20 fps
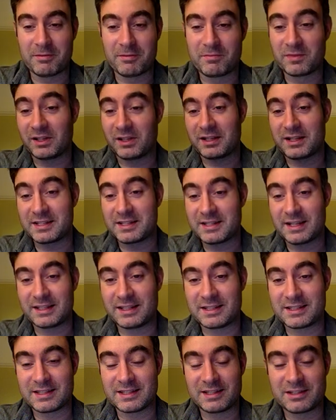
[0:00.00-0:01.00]
Like I said,
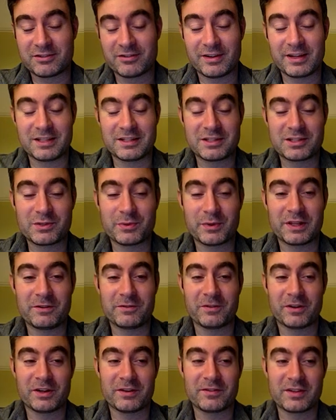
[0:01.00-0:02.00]
he's graded
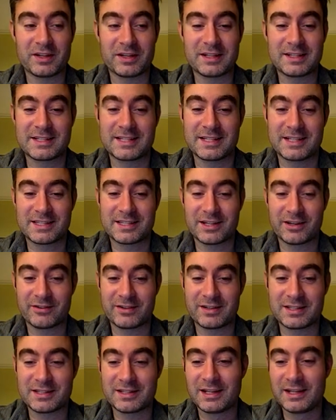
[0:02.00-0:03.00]
25/90, so
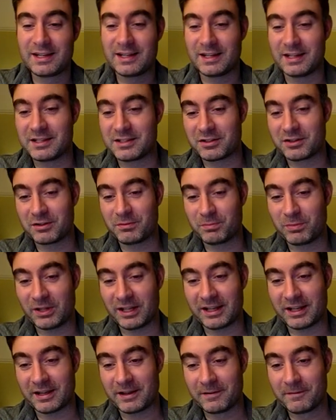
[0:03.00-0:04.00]
he's a good
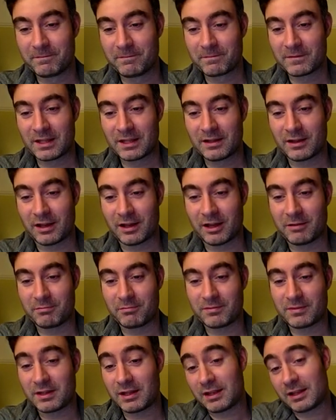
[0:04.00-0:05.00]
player. And
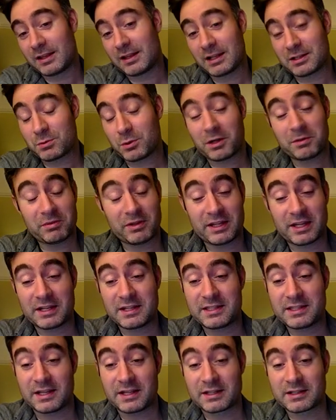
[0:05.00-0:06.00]
that's why I play
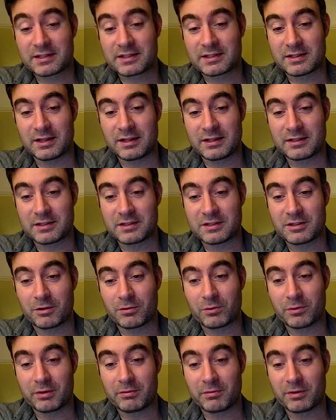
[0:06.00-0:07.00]
a6 to
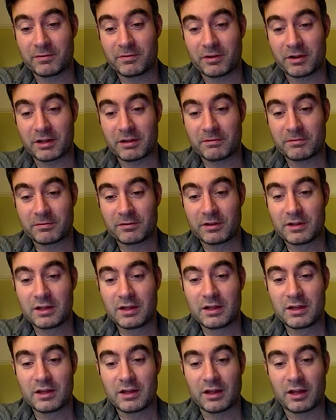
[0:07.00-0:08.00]
stop queen b5.
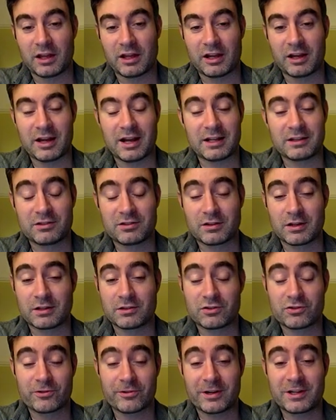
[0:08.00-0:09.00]

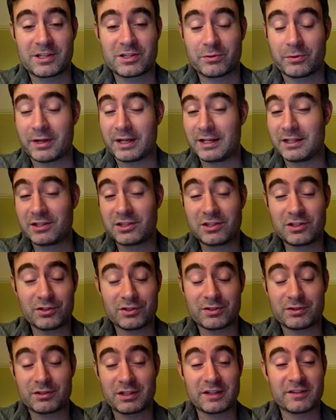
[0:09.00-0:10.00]
And straight away
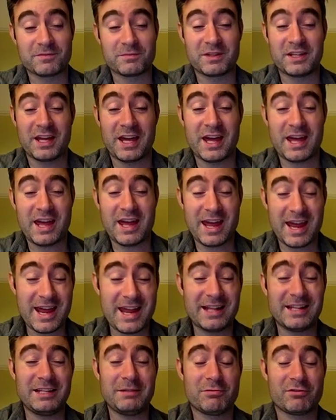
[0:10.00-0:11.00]
doesn't give me
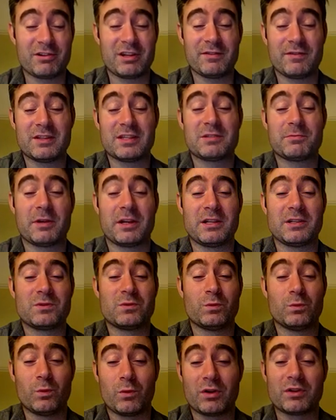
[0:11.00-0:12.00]
any breathing space
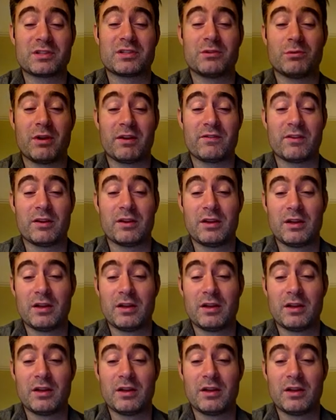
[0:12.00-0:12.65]
whatsoever.